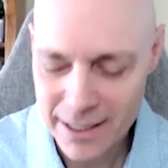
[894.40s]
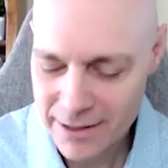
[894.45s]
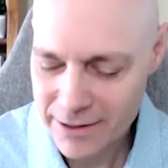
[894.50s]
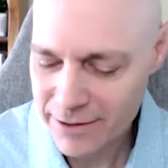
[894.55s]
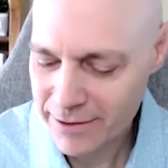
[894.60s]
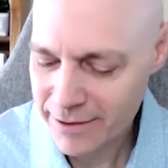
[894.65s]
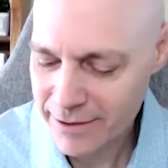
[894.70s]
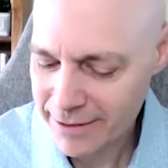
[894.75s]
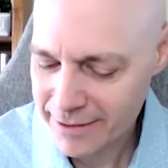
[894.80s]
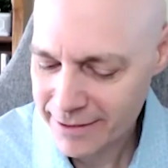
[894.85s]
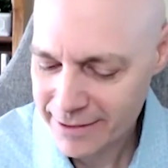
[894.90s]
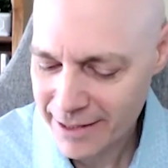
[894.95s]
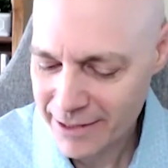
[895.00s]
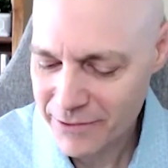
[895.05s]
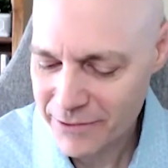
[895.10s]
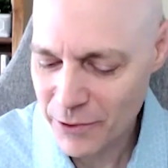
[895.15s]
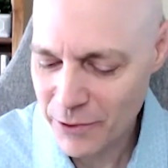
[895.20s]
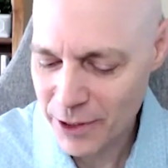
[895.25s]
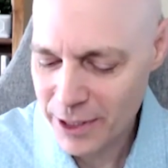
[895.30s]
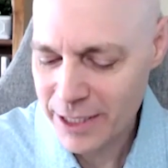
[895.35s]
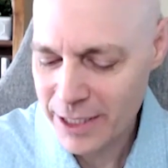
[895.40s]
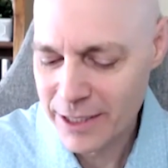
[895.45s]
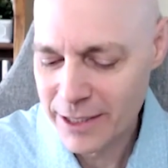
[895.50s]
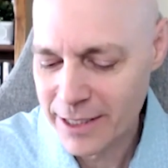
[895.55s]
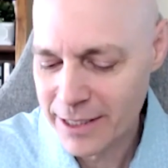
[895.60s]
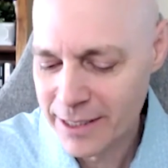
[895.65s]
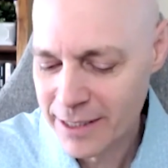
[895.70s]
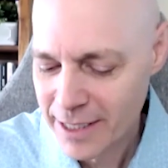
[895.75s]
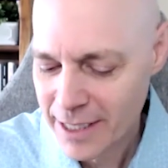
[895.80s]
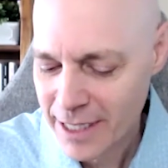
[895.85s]
excellent. That's really
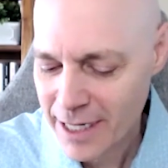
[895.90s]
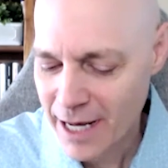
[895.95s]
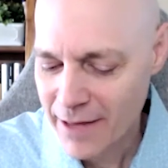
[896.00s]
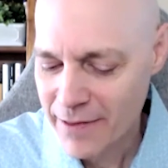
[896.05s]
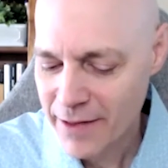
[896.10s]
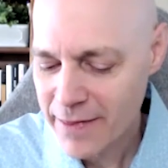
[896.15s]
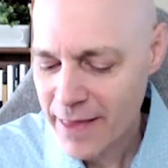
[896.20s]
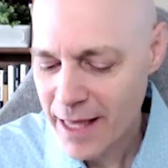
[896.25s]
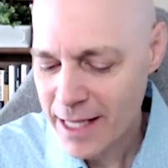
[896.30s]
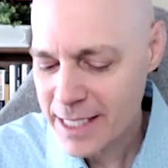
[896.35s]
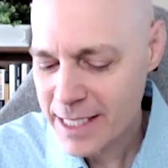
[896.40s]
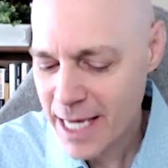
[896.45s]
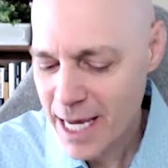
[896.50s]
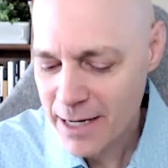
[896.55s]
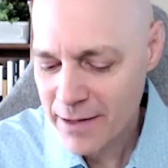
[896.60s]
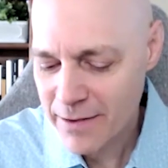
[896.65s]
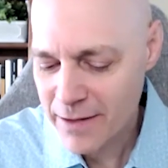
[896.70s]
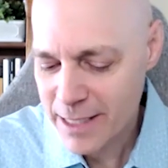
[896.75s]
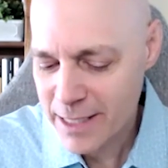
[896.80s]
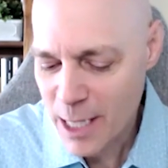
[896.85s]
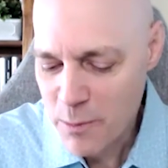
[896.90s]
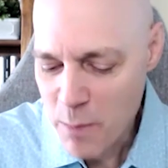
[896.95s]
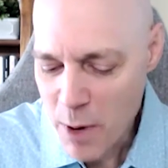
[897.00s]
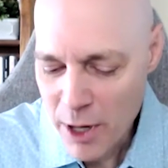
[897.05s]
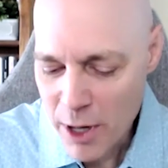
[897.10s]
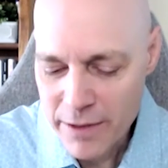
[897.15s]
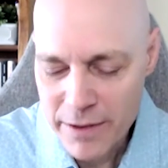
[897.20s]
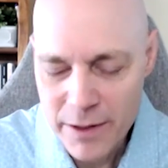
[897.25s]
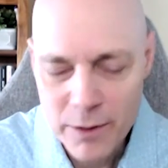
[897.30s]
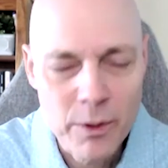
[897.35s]
good. I think that's kind of the same
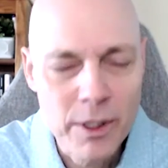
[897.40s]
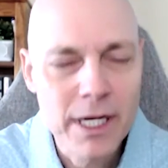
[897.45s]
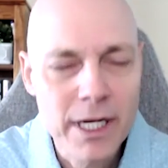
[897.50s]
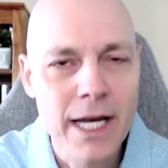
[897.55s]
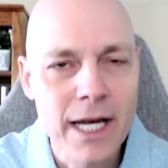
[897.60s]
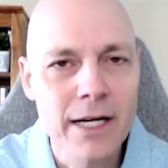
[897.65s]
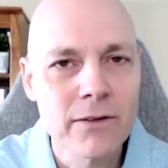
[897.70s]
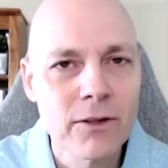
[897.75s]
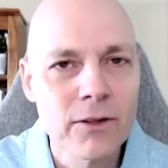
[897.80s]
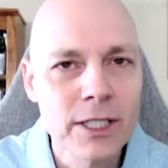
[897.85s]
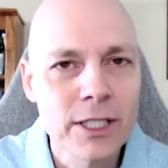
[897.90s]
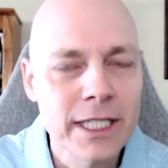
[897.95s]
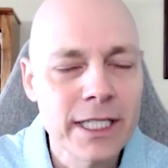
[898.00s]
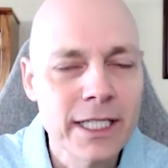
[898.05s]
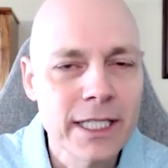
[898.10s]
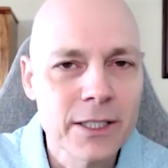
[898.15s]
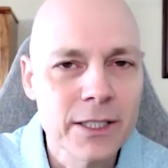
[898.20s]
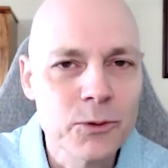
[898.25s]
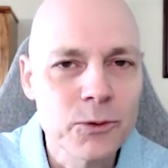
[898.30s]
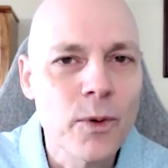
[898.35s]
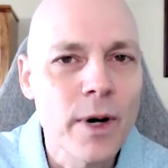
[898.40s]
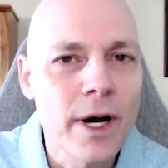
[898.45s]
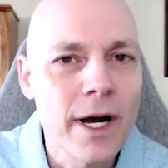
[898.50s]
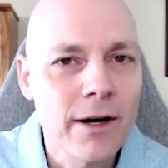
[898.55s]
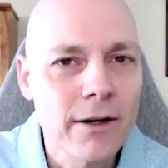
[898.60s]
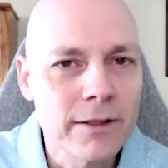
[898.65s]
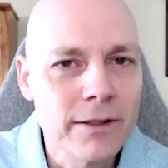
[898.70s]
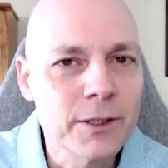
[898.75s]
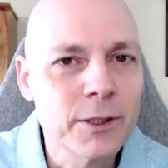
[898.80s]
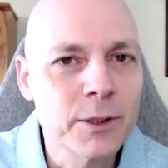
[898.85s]
market that we're kind of looking in as
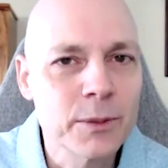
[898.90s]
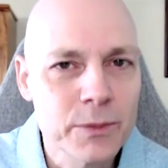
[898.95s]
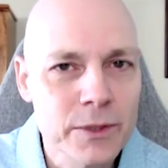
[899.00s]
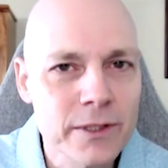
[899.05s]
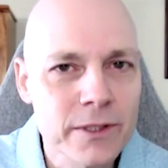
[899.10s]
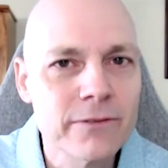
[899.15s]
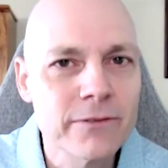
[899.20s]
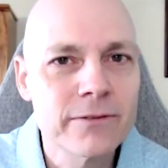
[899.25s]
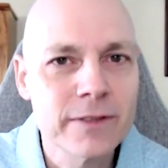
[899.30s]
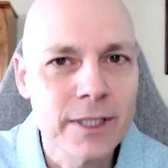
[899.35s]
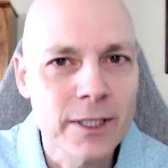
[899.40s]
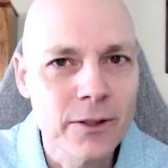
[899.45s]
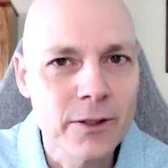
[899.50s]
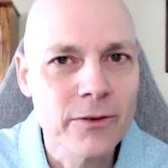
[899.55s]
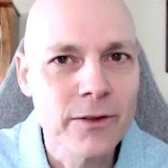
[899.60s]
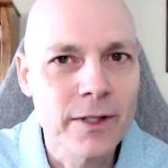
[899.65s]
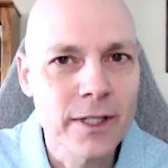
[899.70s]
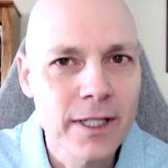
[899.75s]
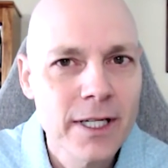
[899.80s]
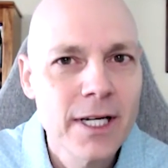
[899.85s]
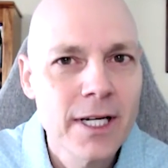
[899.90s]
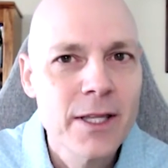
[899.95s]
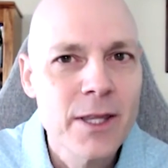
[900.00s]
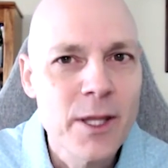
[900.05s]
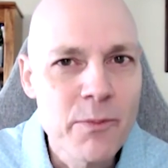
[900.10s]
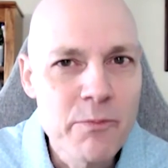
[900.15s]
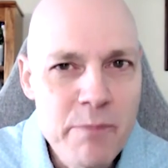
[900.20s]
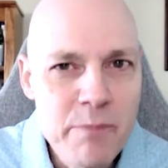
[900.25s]
well in terms of, the